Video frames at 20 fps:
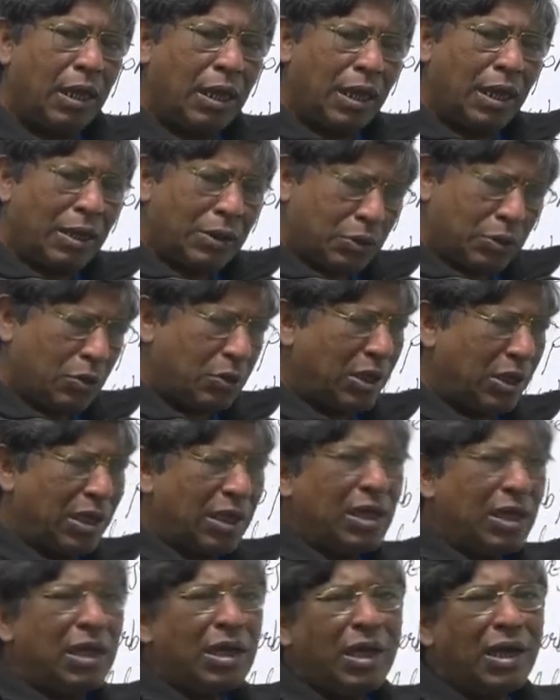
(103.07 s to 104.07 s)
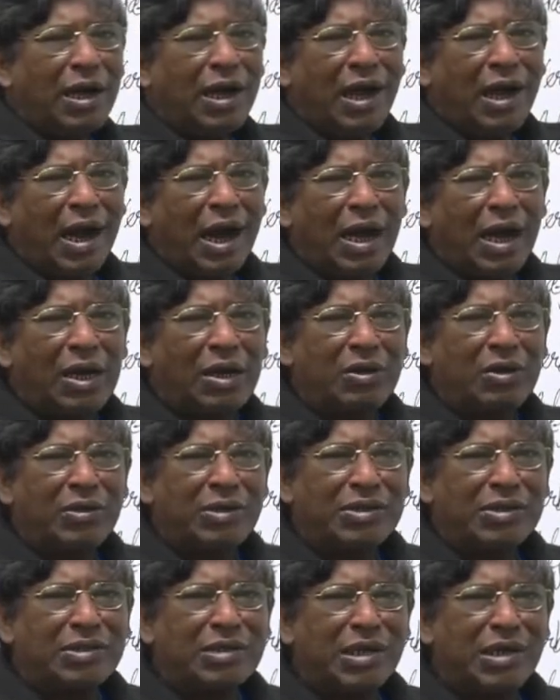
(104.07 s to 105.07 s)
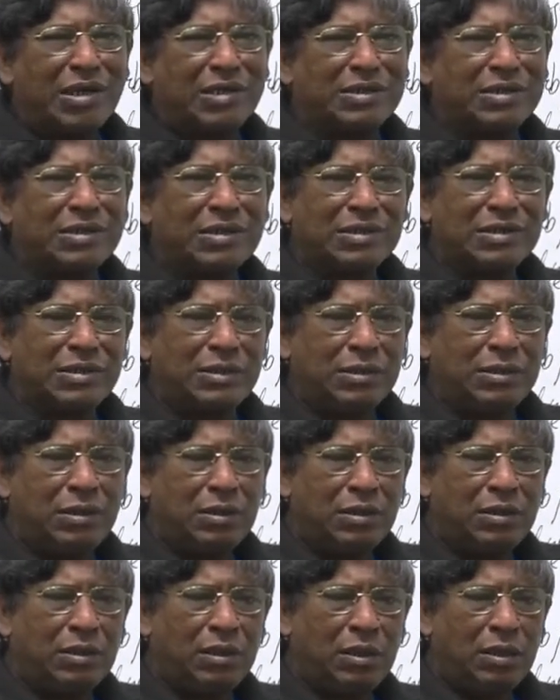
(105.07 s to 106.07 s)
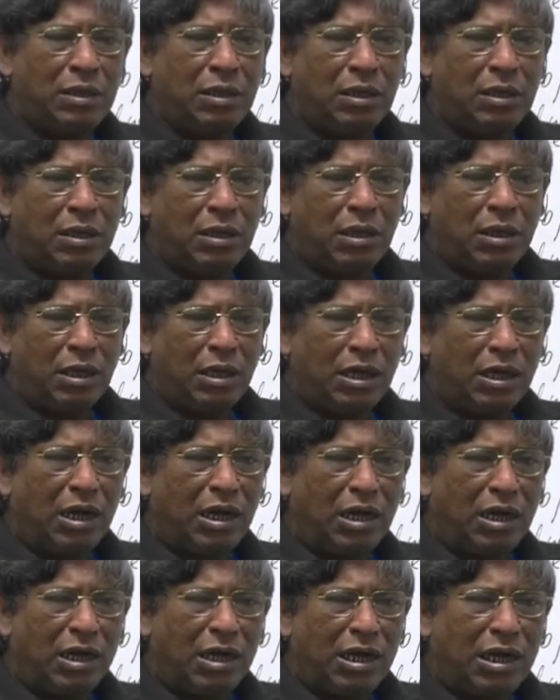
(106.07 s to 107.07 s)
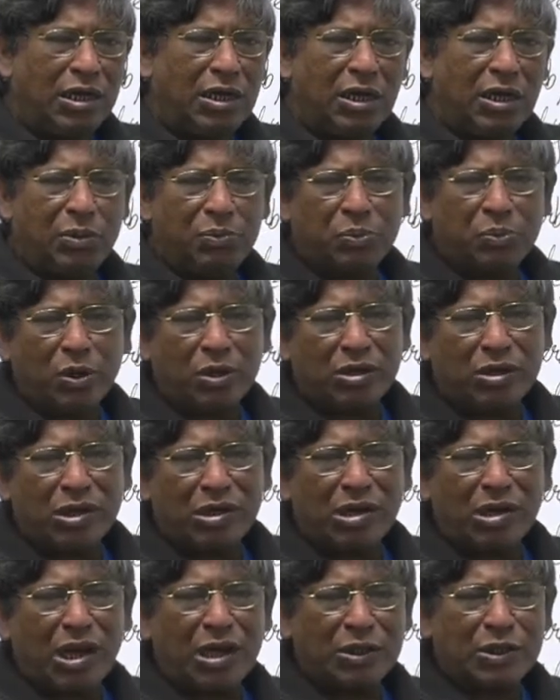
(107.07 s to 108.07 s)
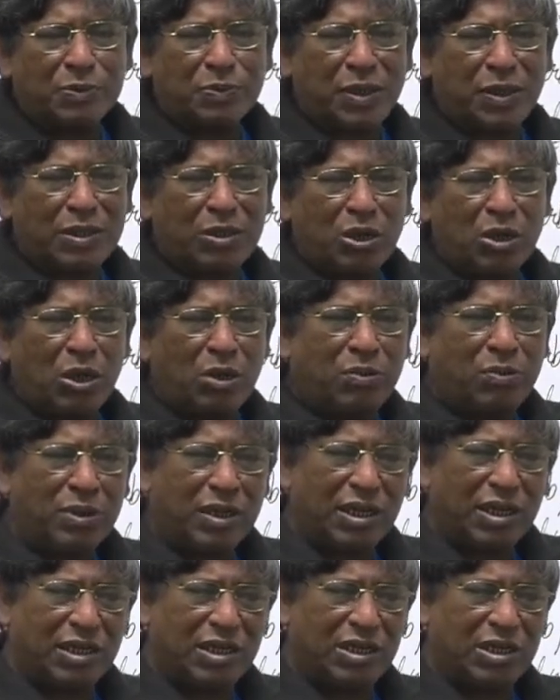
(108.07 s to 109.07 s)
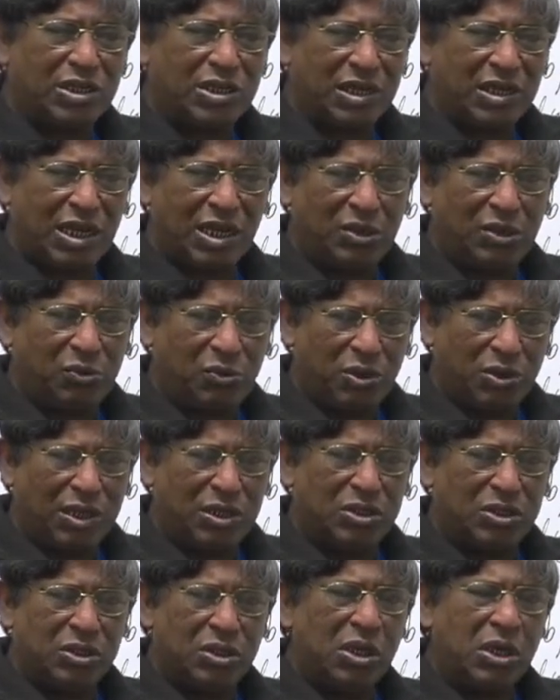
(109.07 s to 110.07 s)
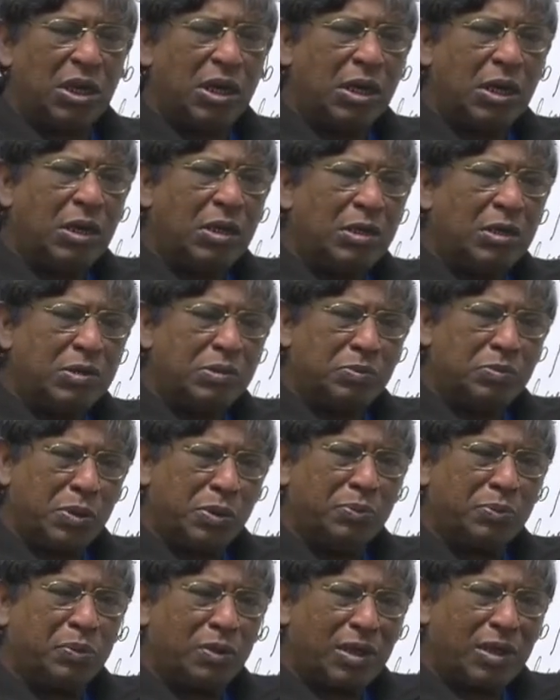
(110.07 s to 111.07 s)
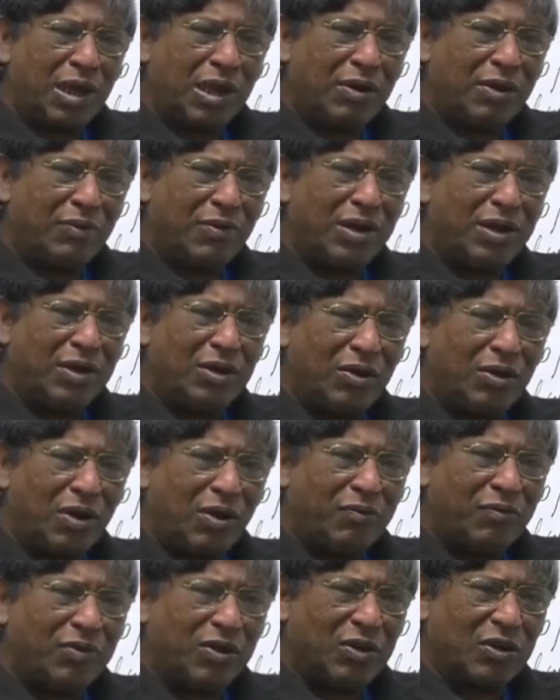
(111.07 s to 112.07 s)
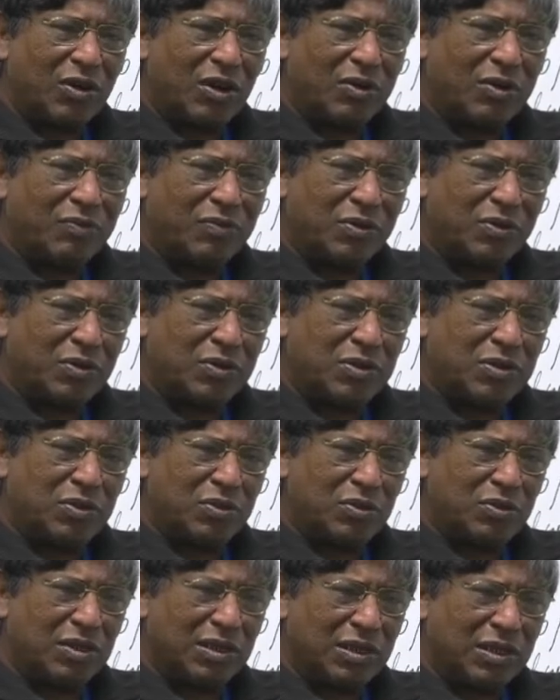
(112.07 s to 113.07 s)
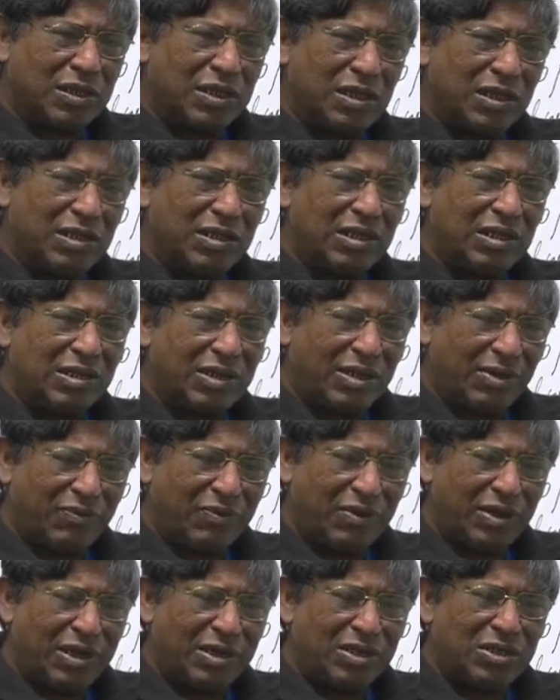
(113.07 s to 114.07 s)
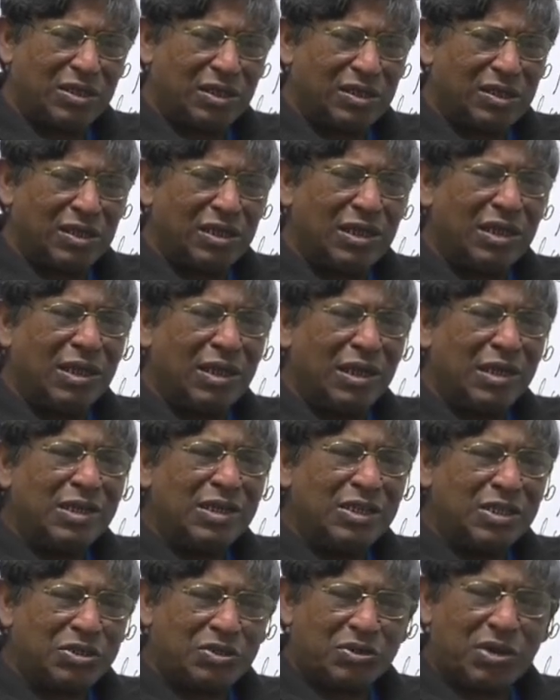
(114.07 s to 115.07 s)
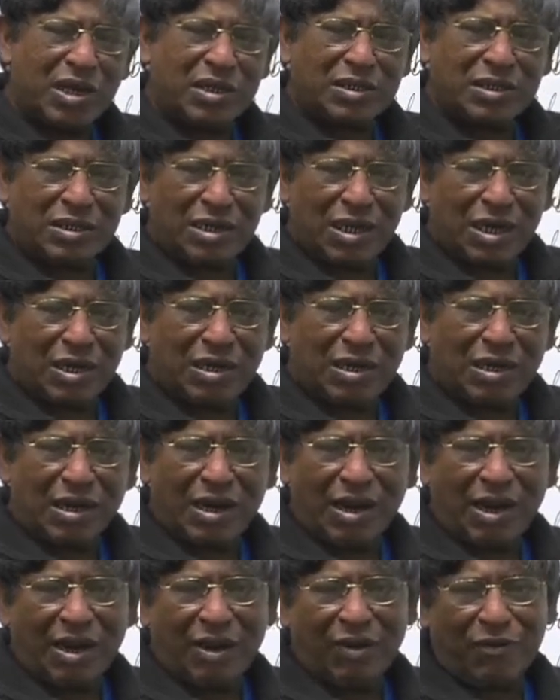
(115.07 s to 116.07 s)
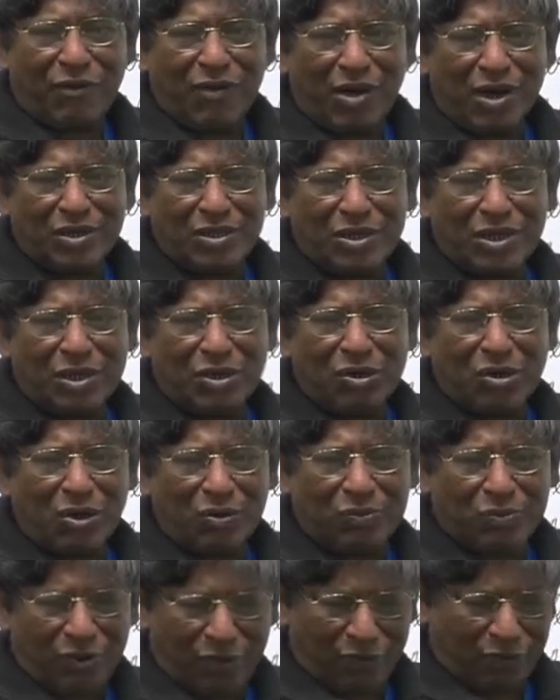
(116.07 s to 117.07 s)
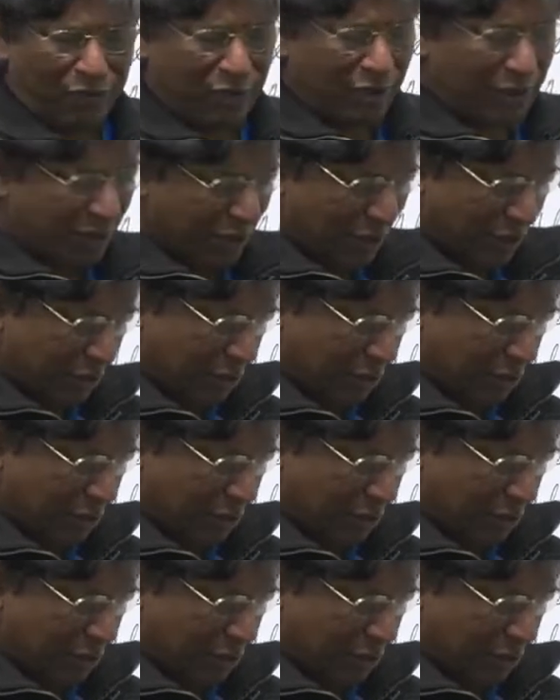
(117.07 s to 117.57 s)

Today, I will discuss an important aspect of English language. People are very often confused with the definition, structure and function of the phrases.